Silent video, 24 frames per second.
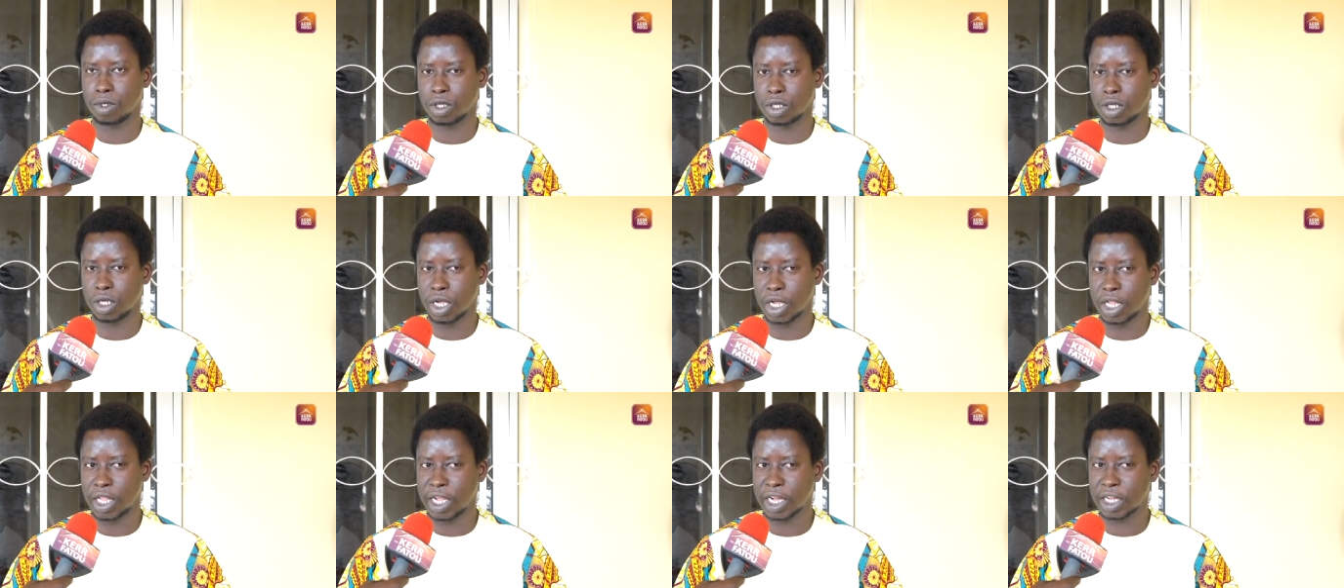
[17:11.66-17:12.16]

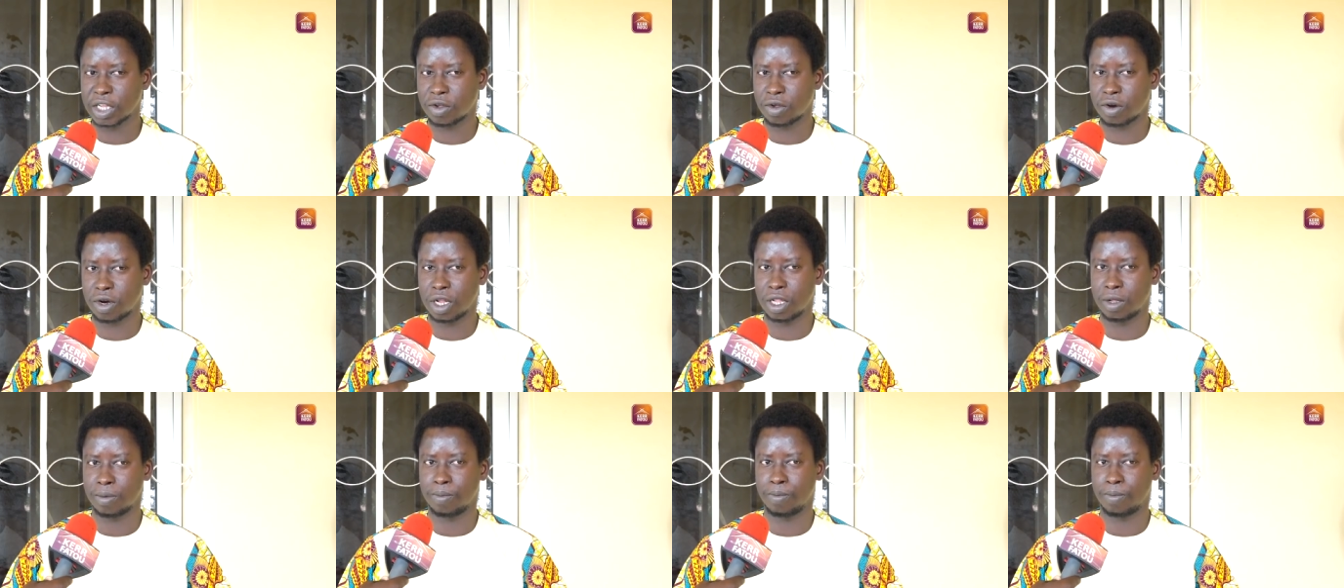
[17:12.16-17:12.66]

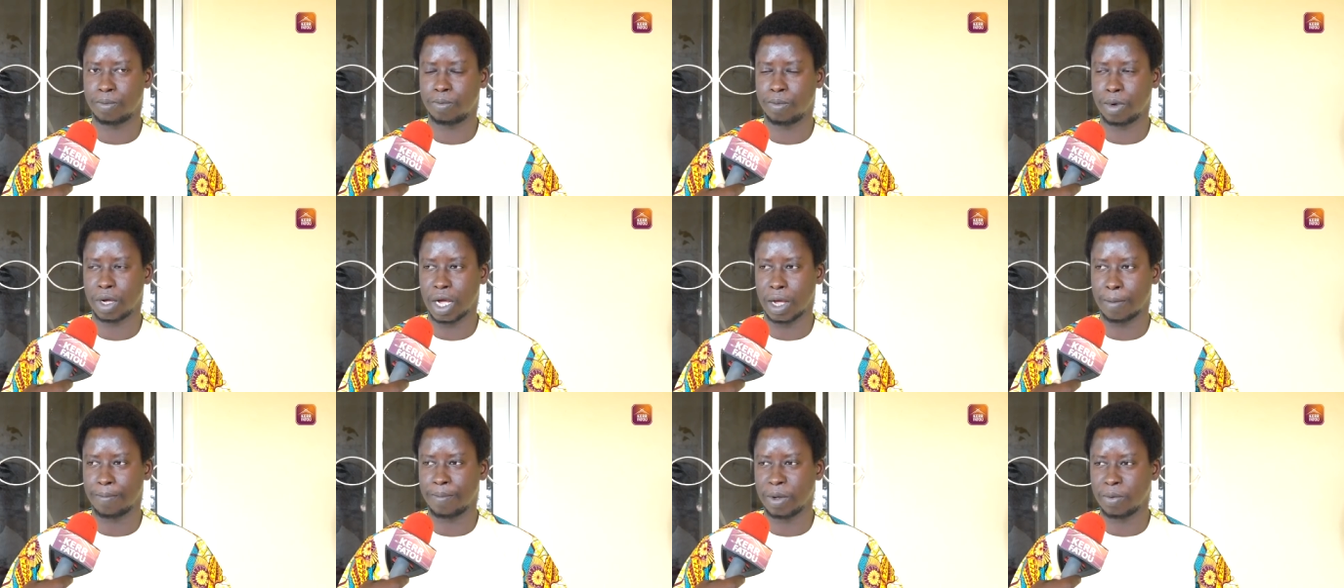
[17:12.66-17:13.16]
electoral
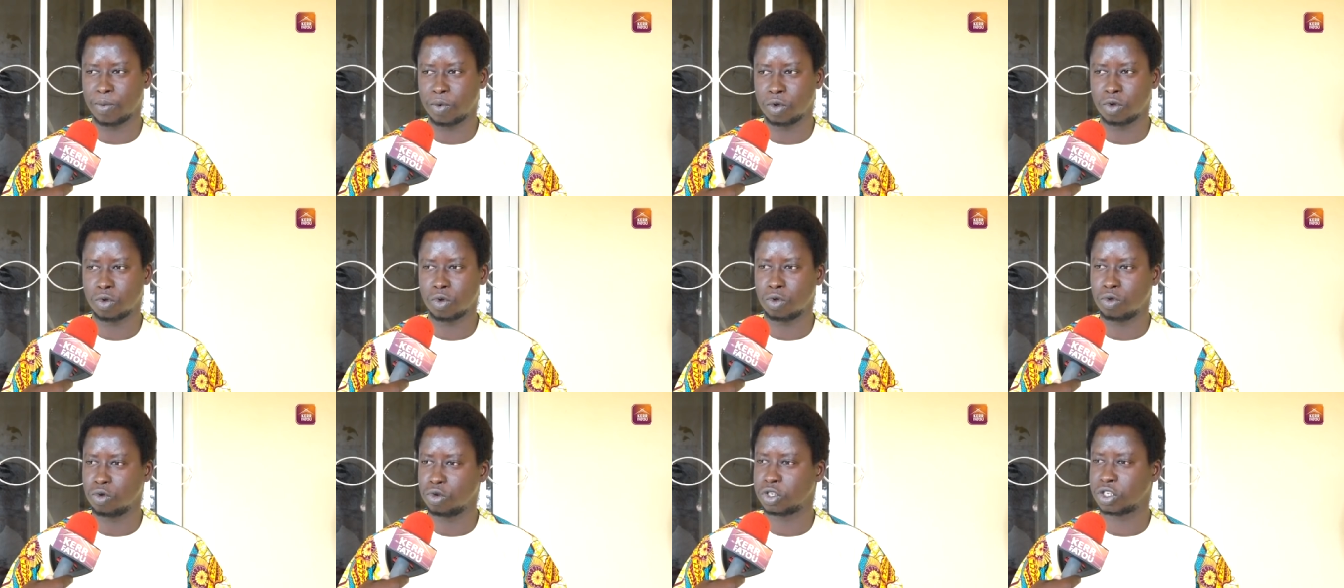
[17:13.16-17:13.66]
people
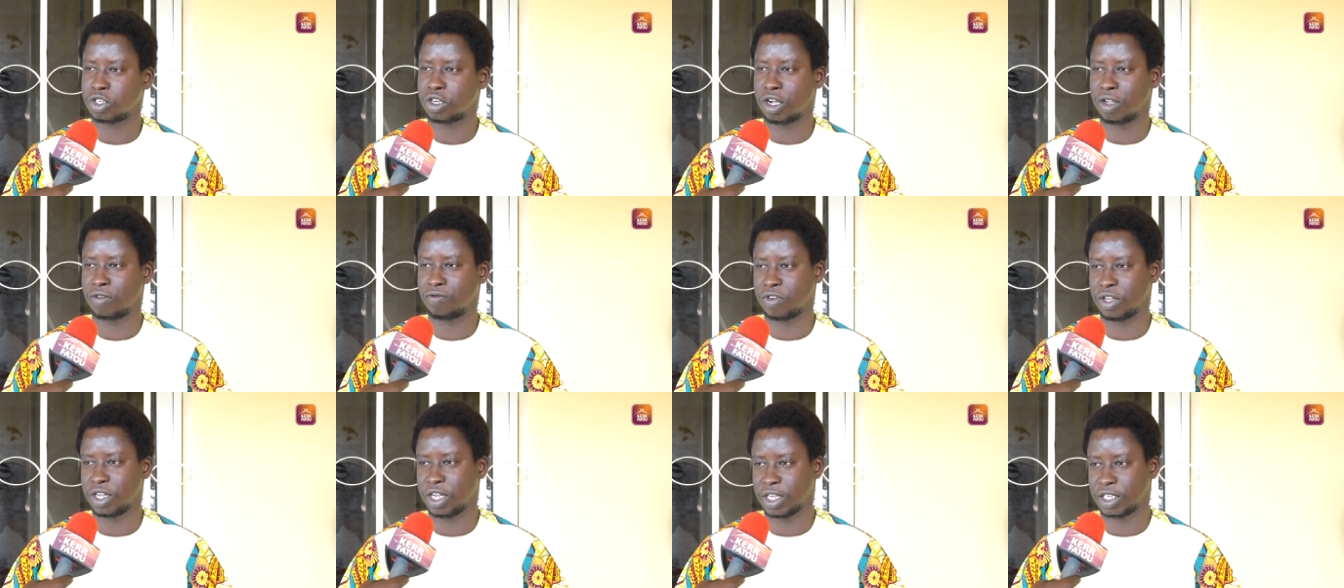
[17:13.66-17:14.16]
to lose
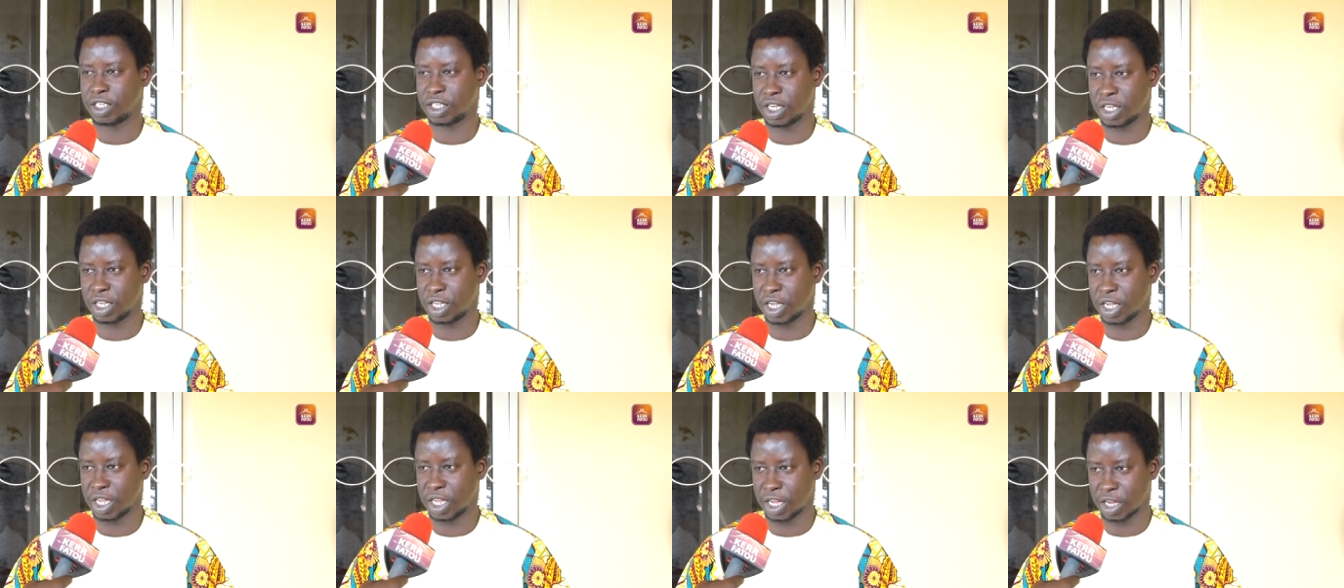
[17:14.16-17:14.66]
confidence in
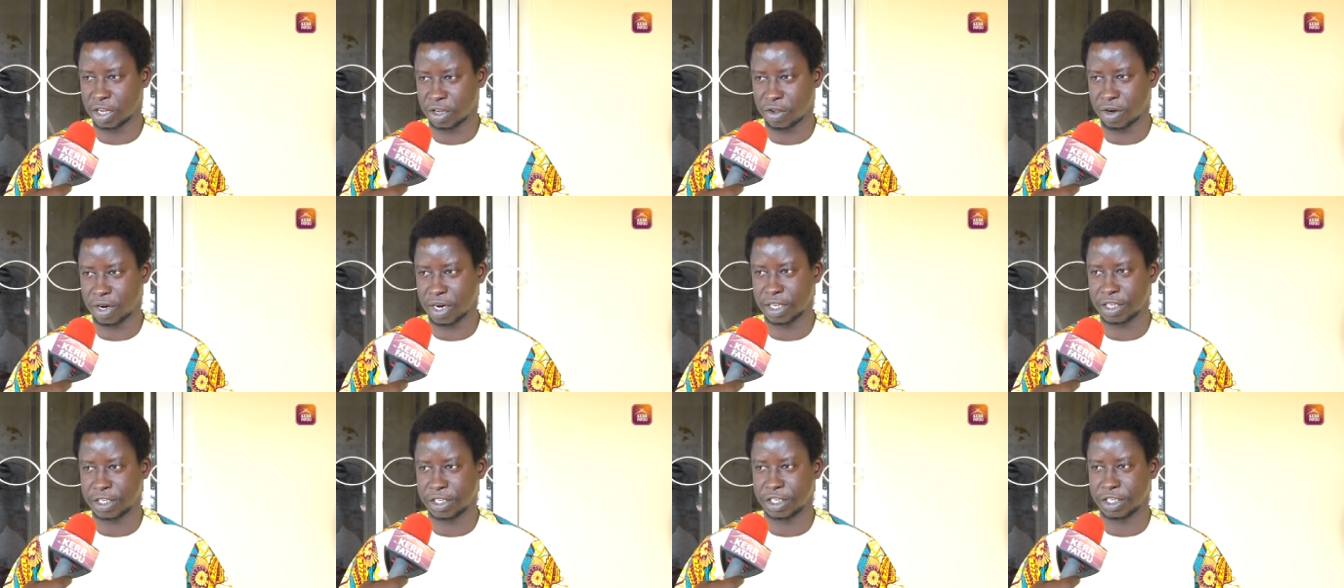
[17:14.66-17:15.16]
the
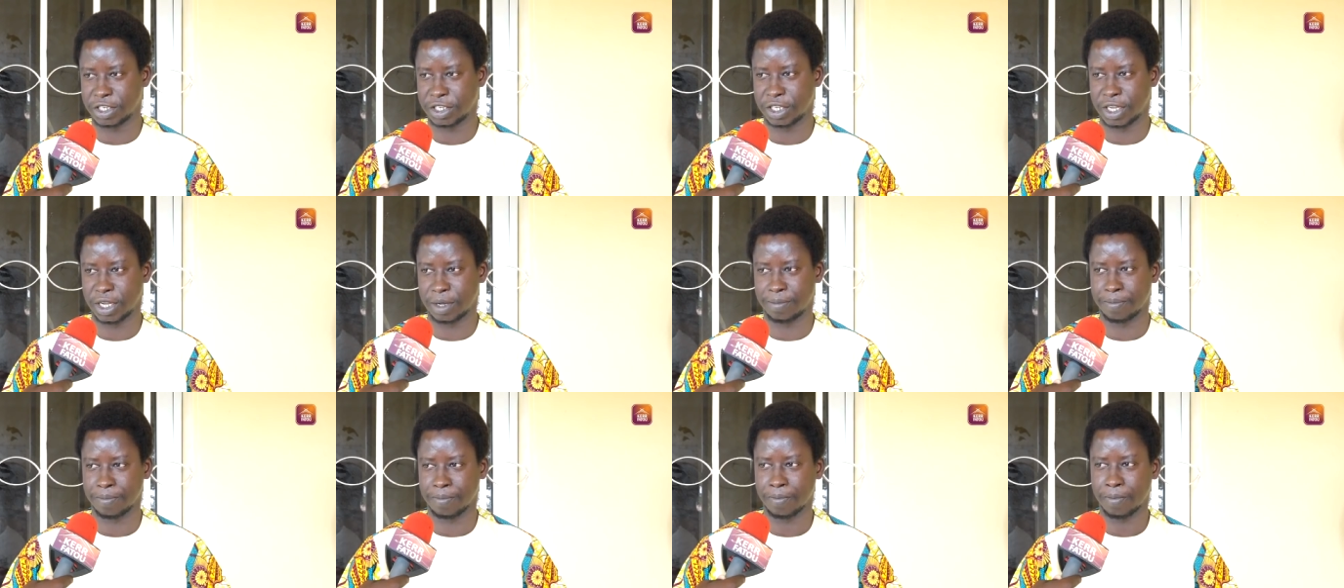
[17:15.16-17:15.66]
electoral system.